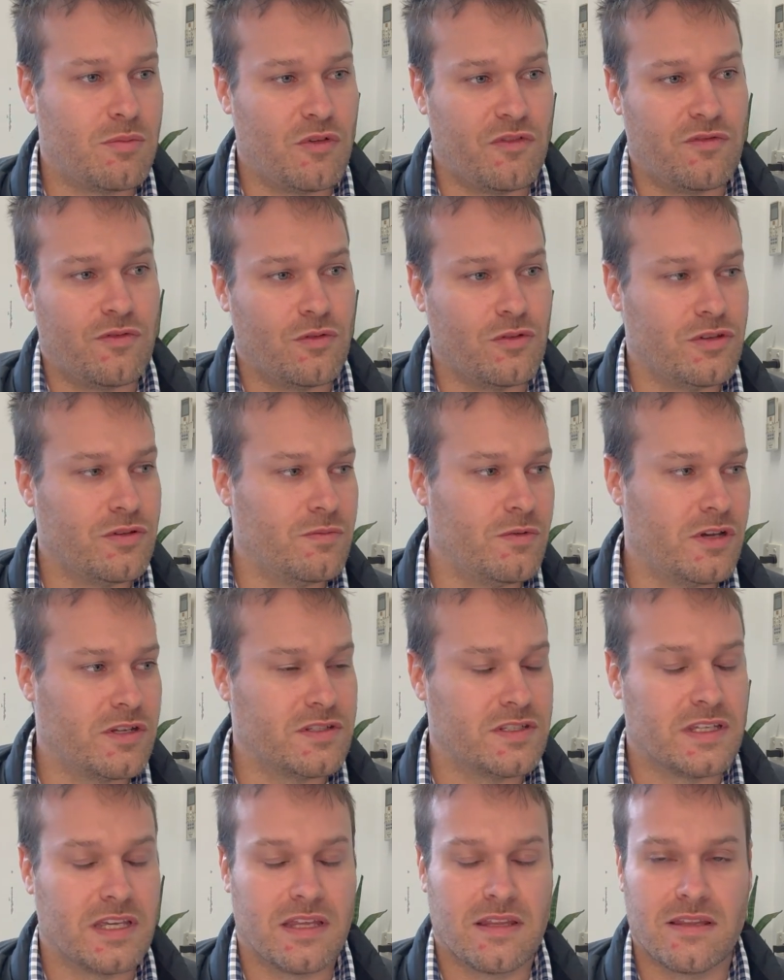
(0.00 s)
Before you work
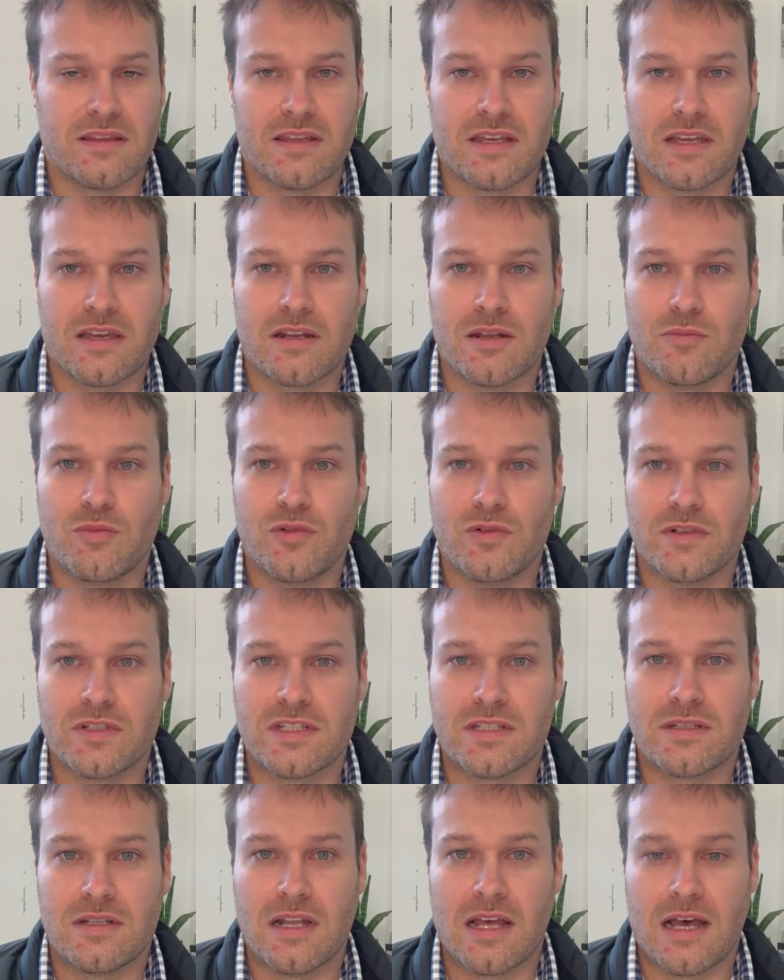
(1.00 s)
together, they're going to put
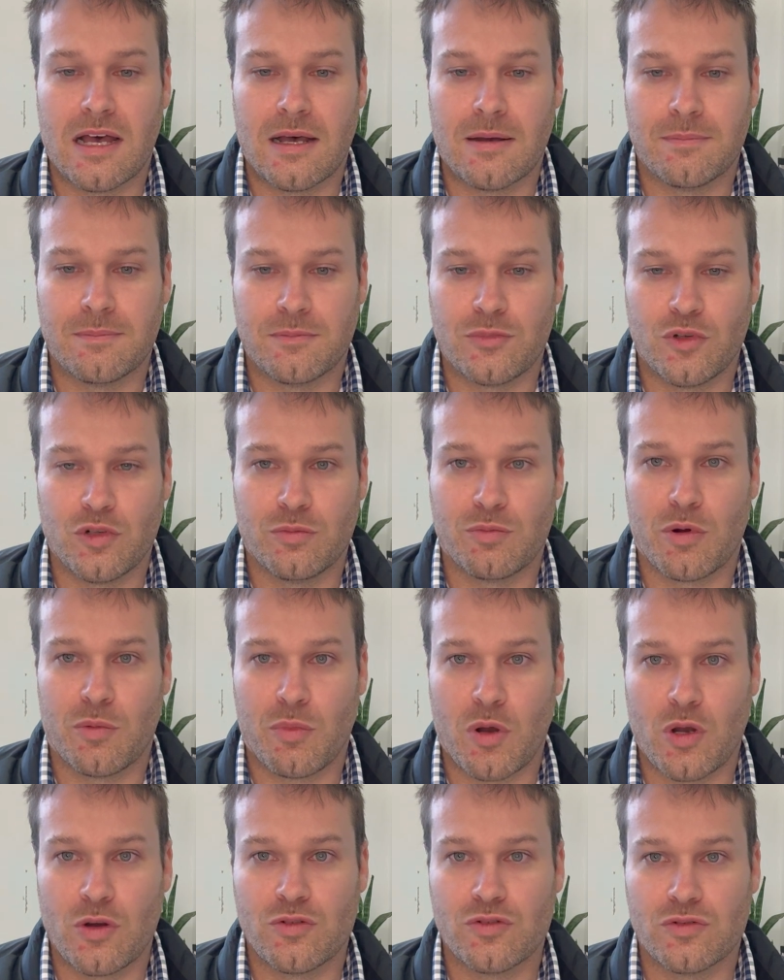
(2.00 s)
a
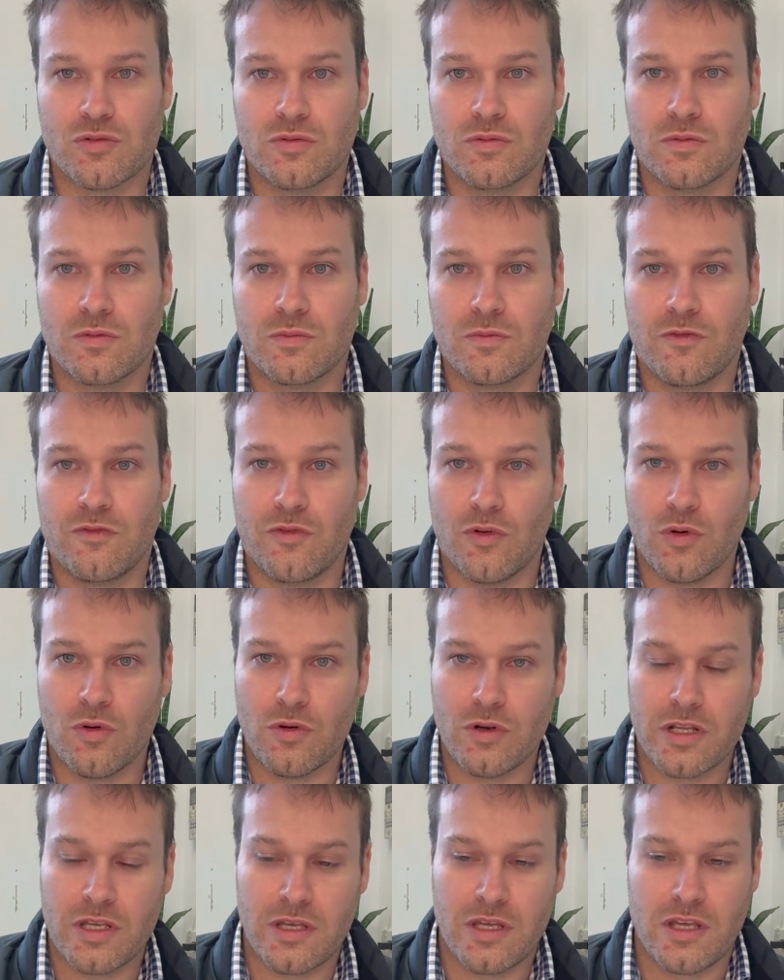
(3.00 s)
proposal
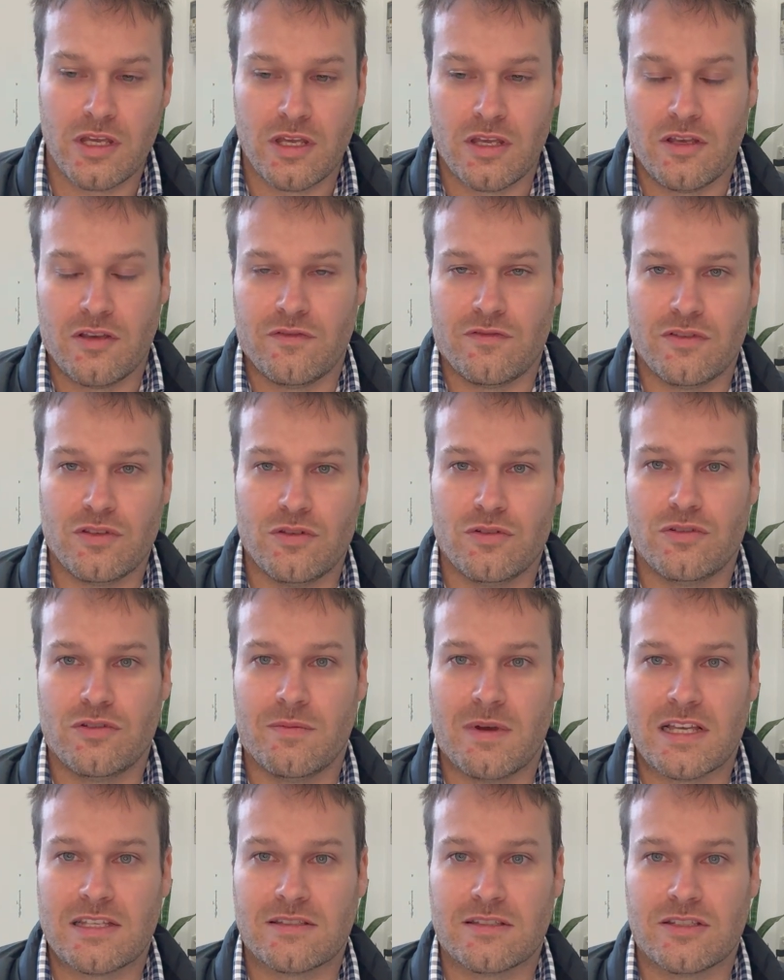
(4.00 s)
forward for you to
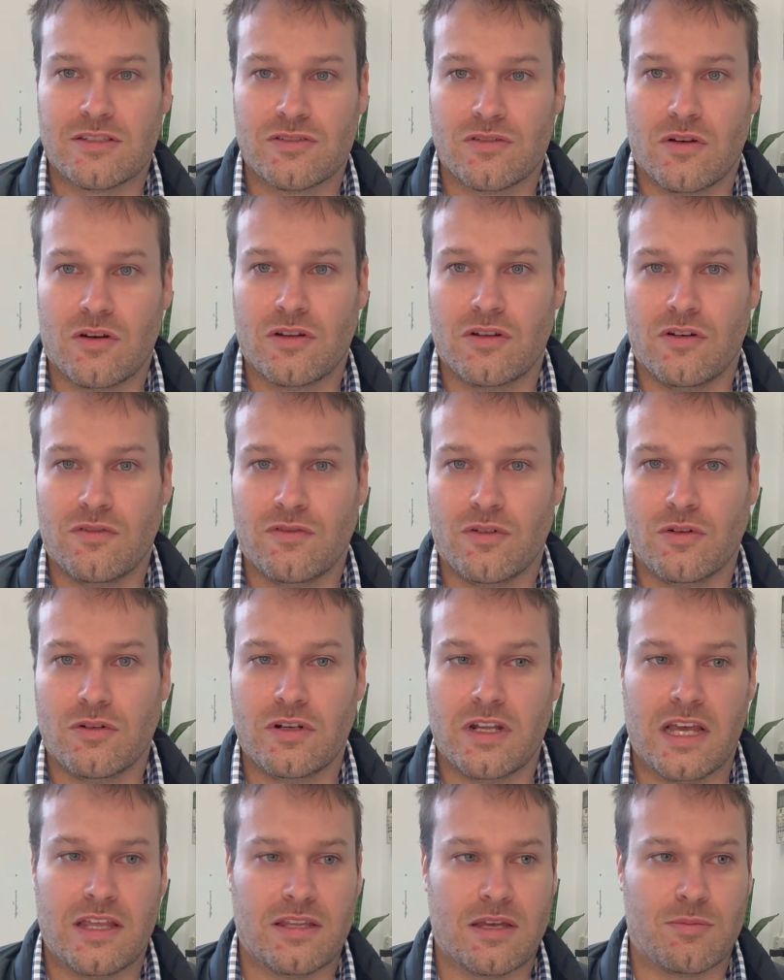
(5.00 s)
basically sign off on,
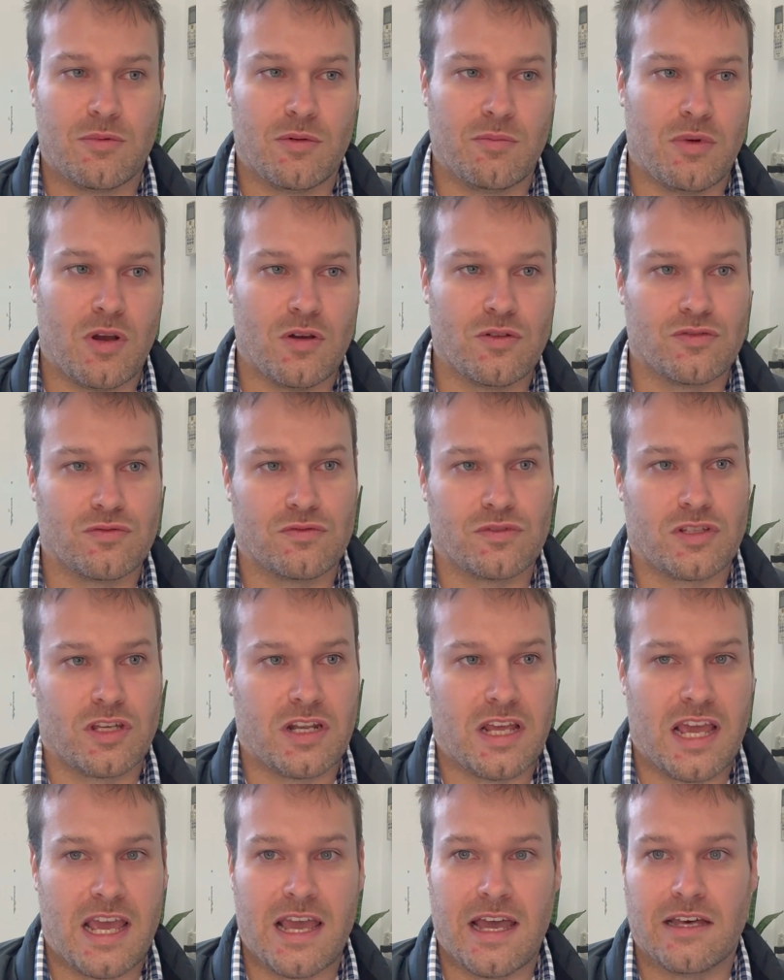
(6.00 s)
and that proposal is going
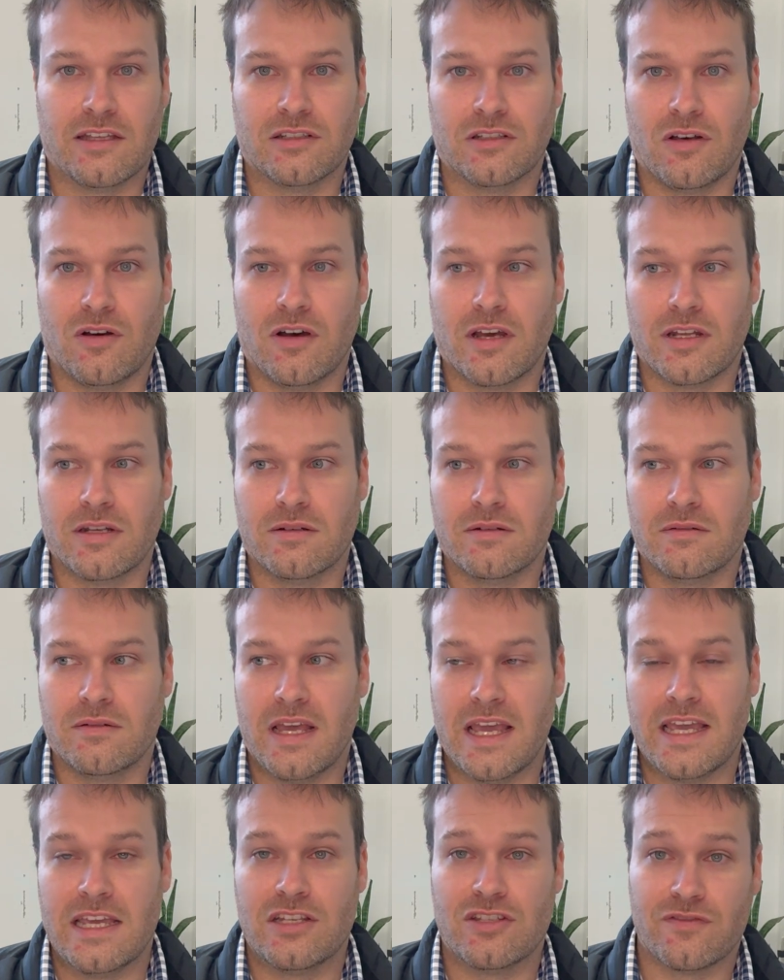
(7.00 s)
to outline
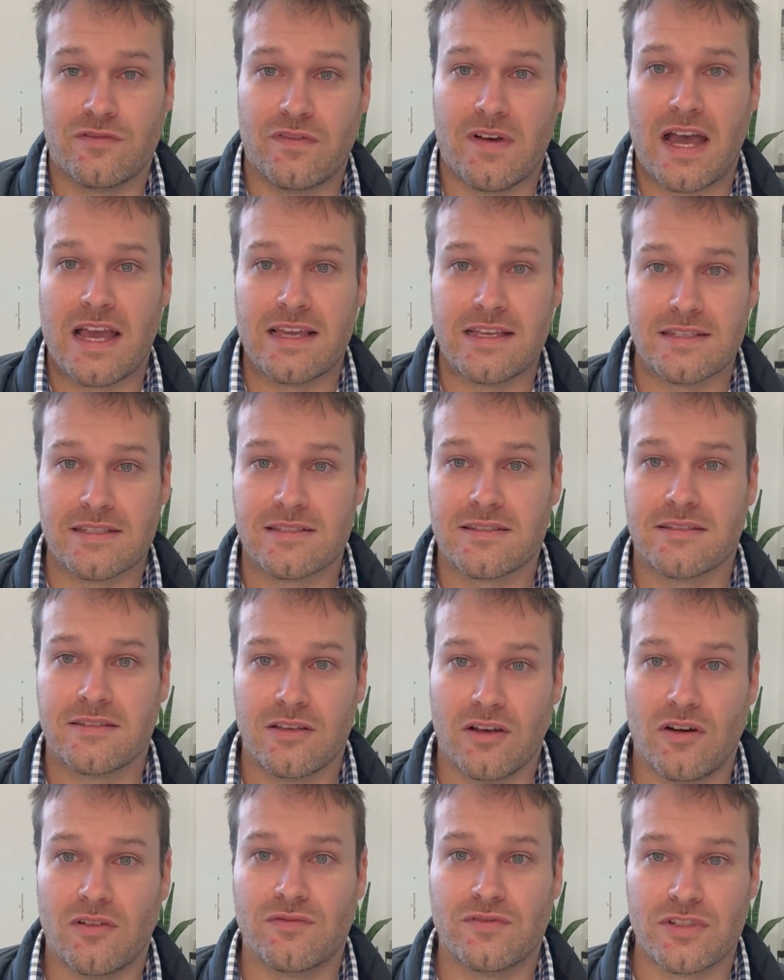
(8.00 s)
each phase
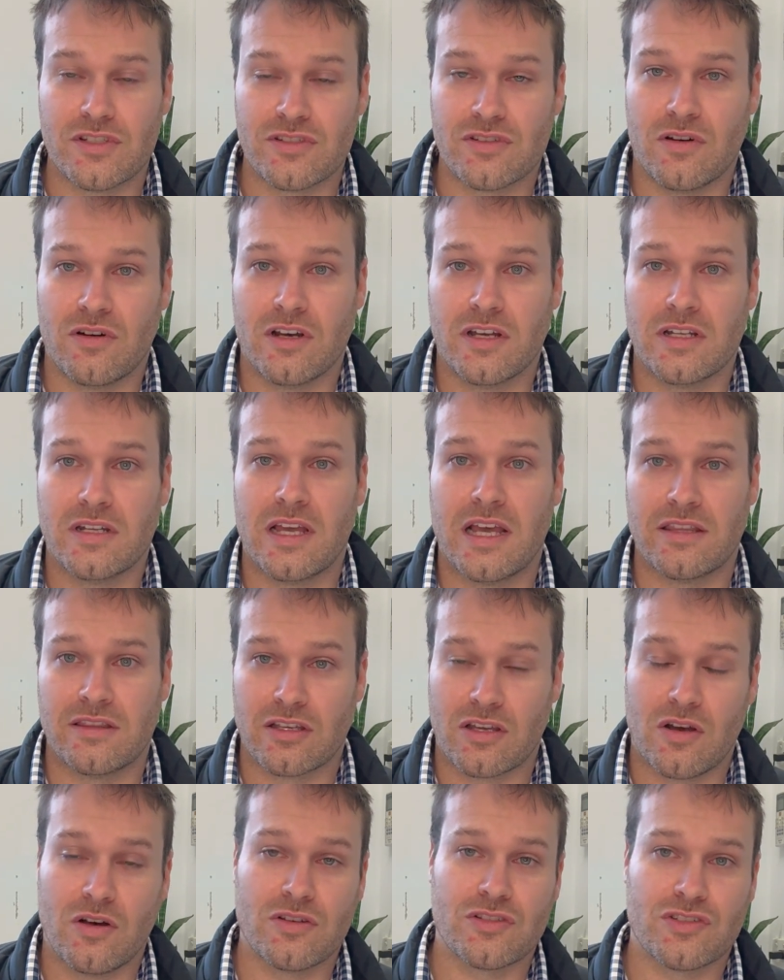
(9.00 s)
of design and the
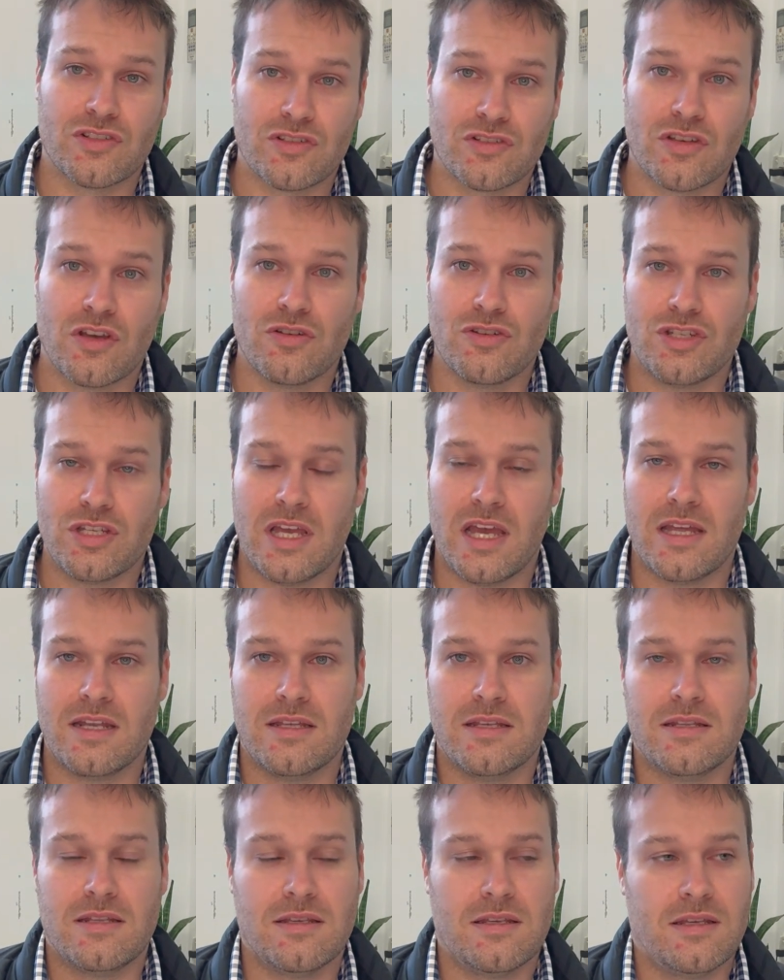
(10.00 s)
costs
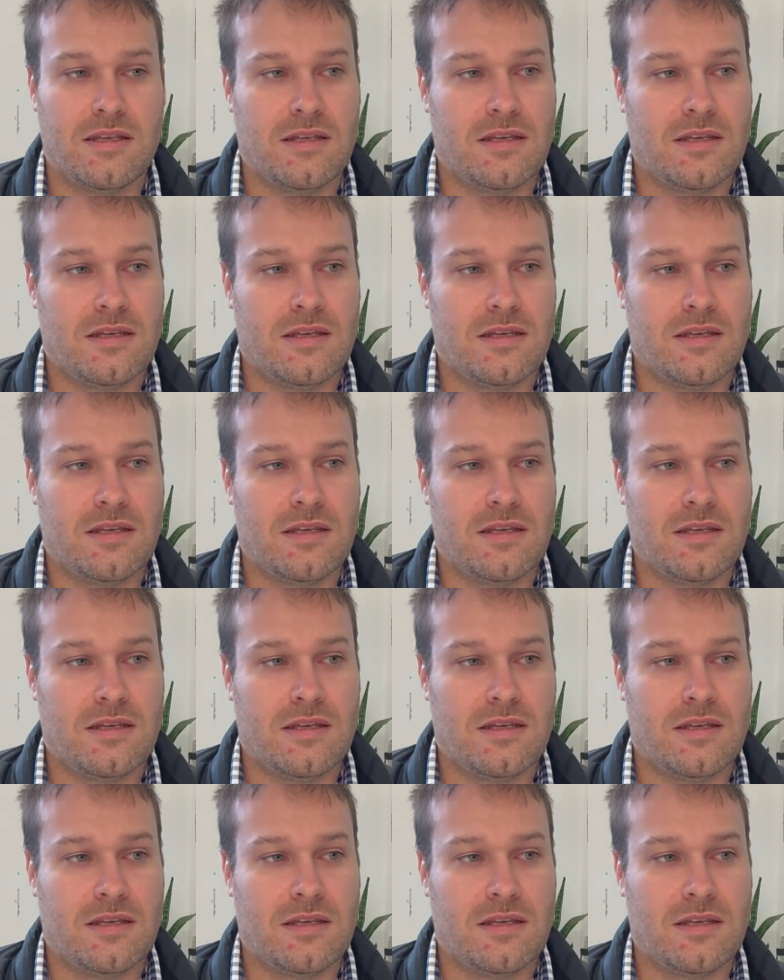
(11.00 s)
associated,